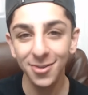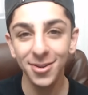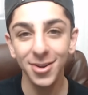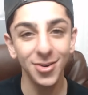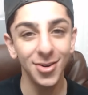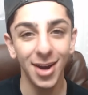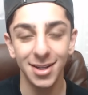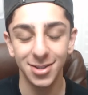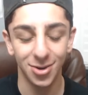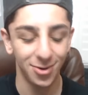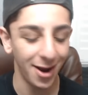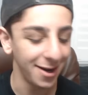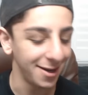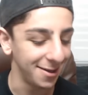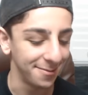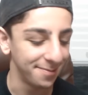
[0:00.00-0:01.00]
don't think you guys are
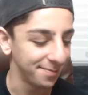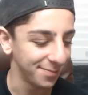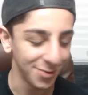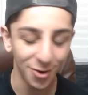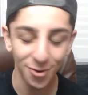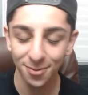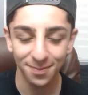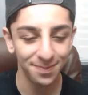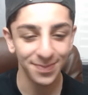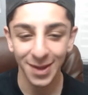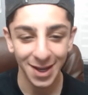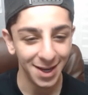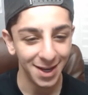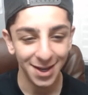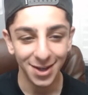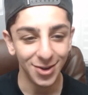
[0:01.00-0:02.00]
ready. Nope.
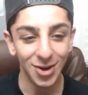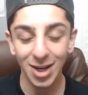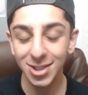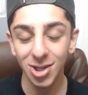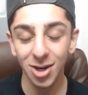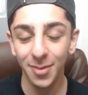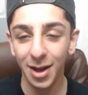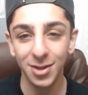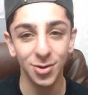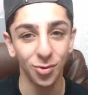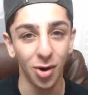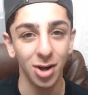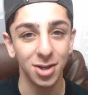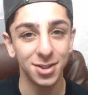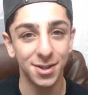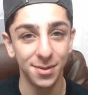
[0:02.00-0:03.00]
You guys are about to
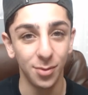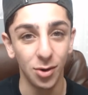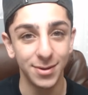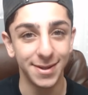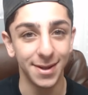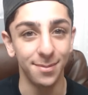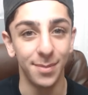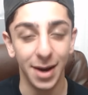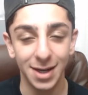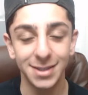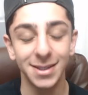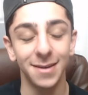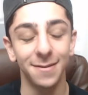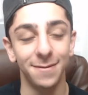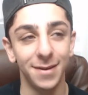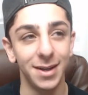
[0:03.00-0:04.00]
watch the most
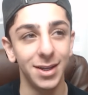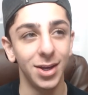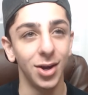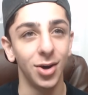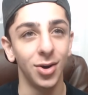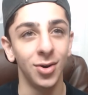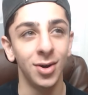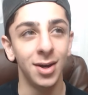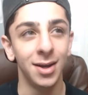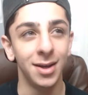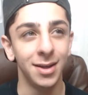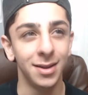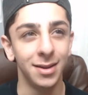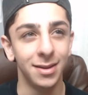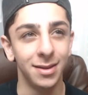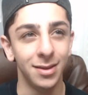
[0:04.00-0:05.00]
embarrassing video
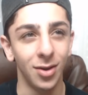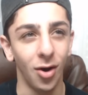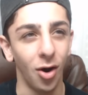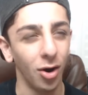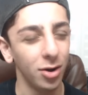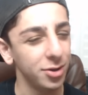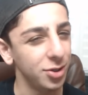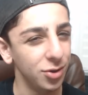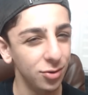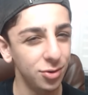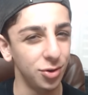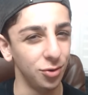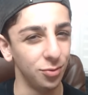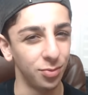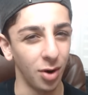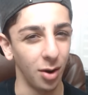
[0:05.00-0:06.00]
on
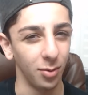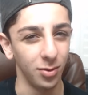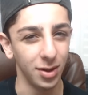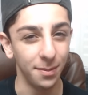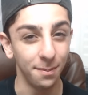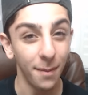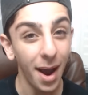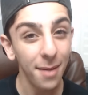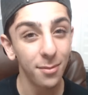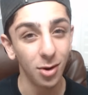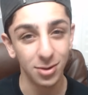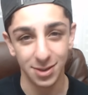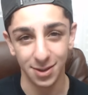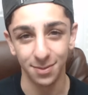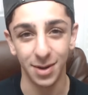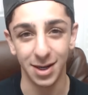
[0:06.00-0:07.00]
YouTube probably. My
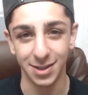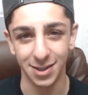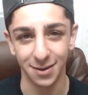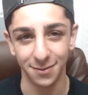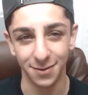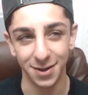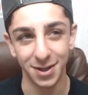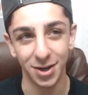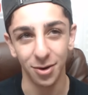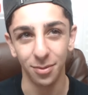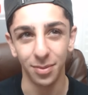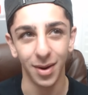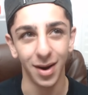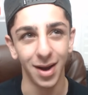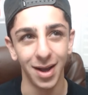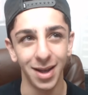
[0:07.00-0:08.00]
most embarrassing video,
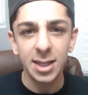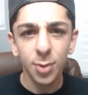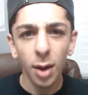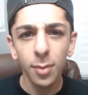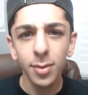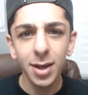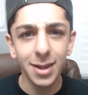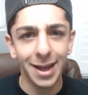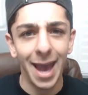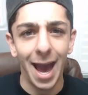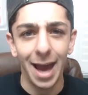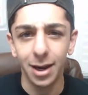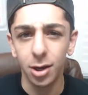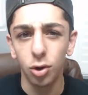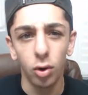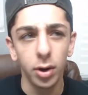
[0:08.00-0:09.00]
but it's probably in the
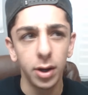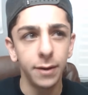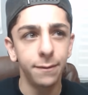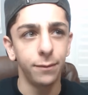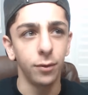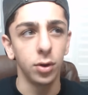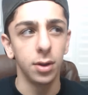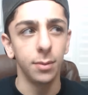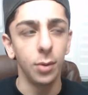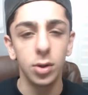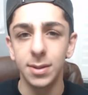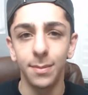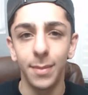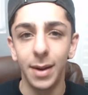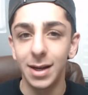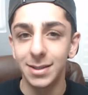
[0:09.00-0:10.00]
category for the most
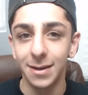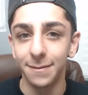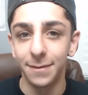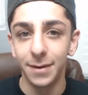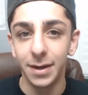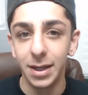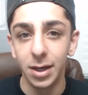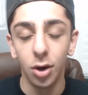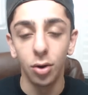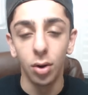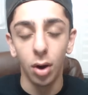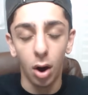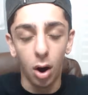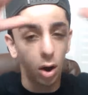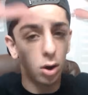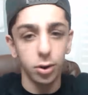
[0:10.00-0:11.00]
embarrassing video
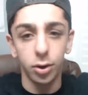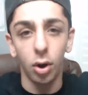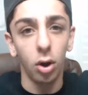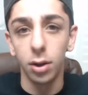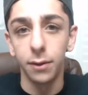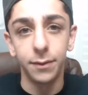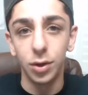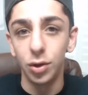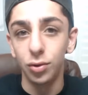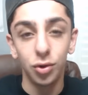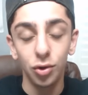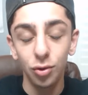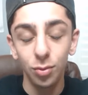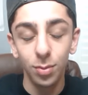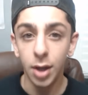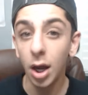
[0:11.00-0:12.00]
on all of
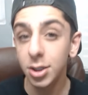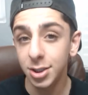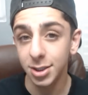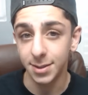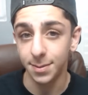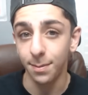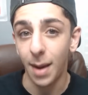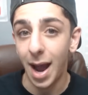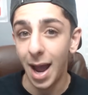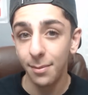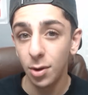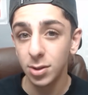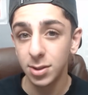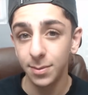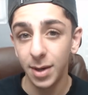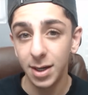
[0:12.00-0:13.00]
YouTube. Not just my
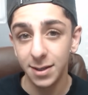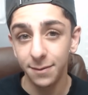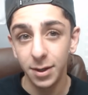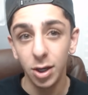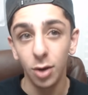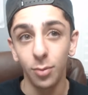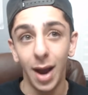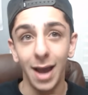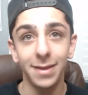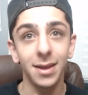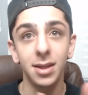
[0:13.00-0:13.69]
most embarrassing video, but I